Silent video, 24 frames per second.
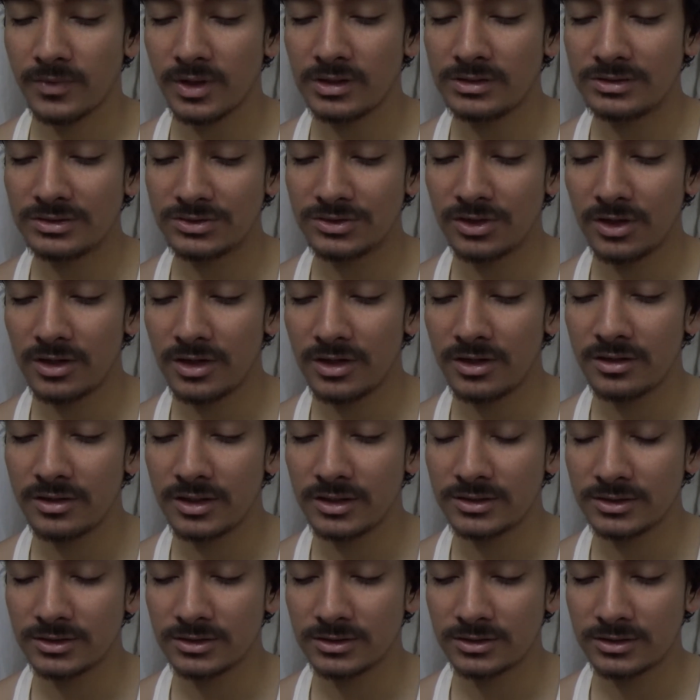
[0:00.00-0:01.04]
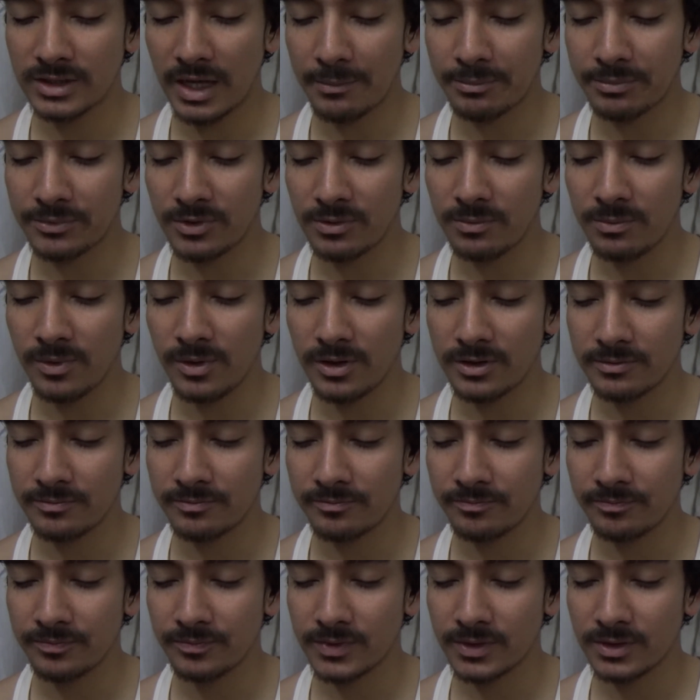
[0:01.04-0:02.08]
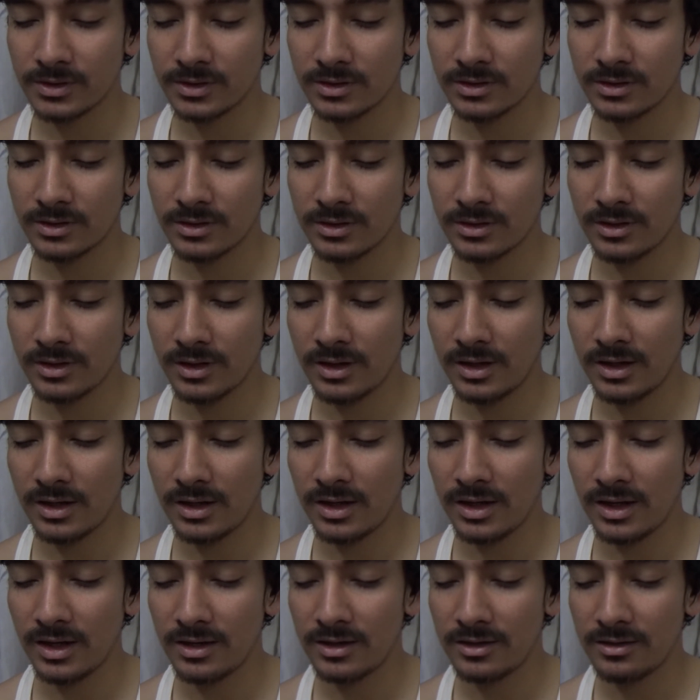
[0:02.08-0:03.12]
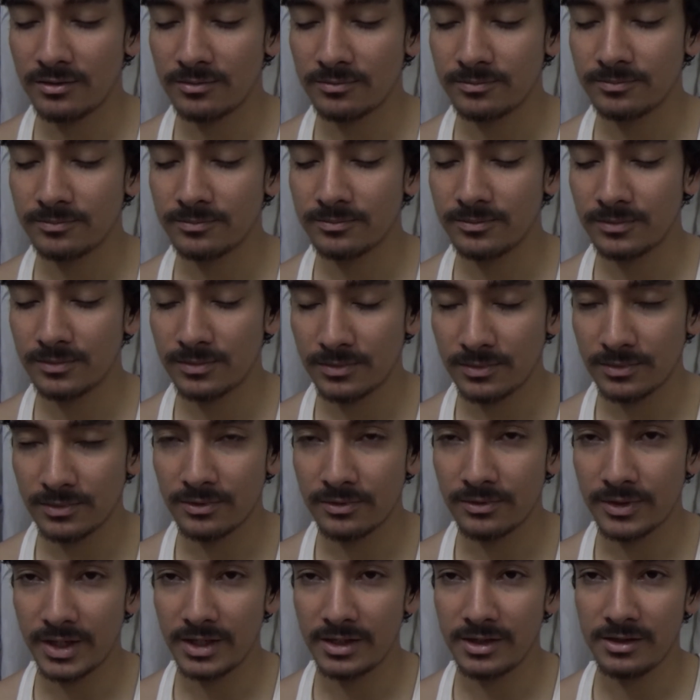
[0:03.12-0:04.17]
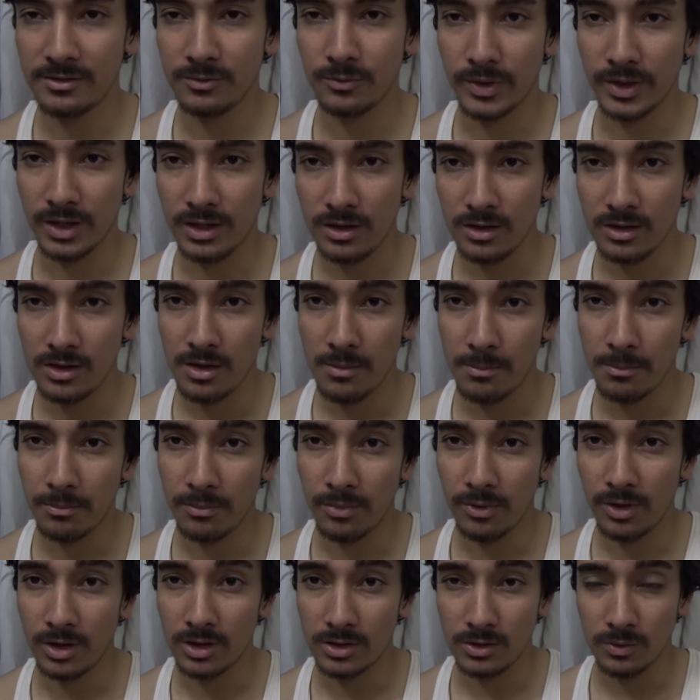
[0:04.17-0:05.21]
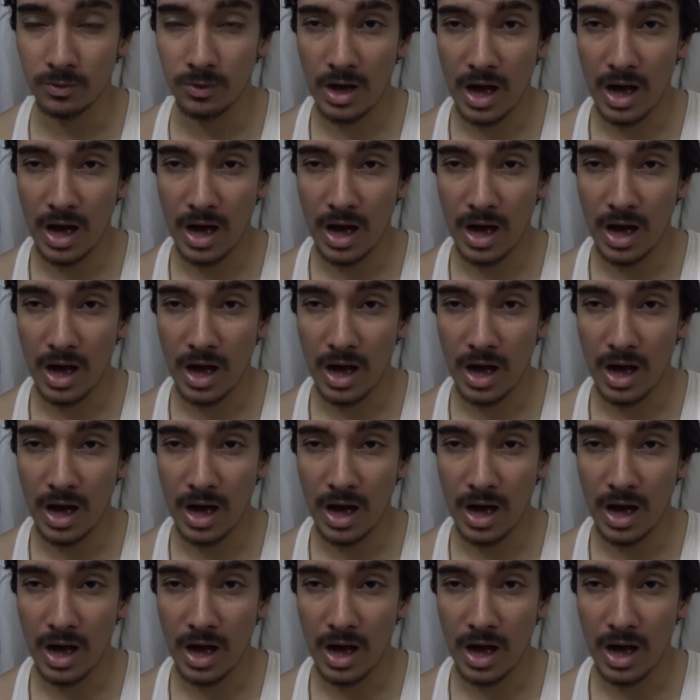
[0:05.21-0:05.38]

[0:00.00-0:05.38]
studied this chapter and read it well, but